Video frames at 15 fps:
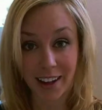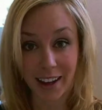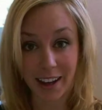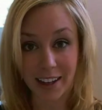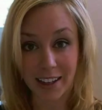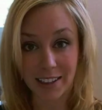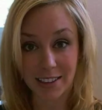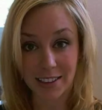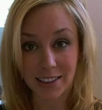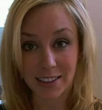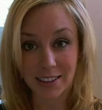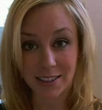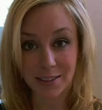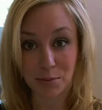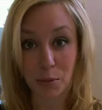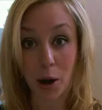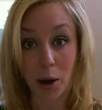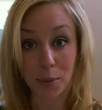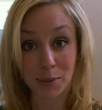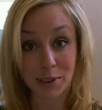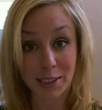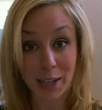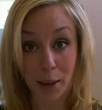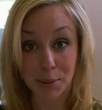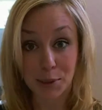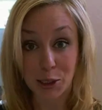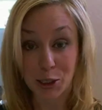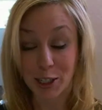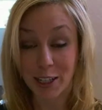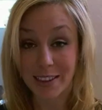And Mom stabs
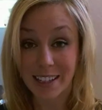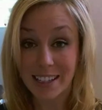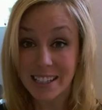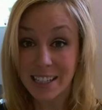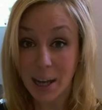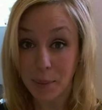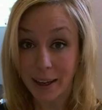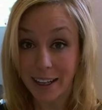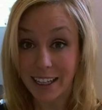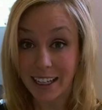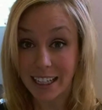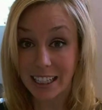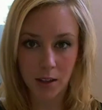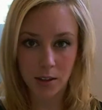her in the stomach.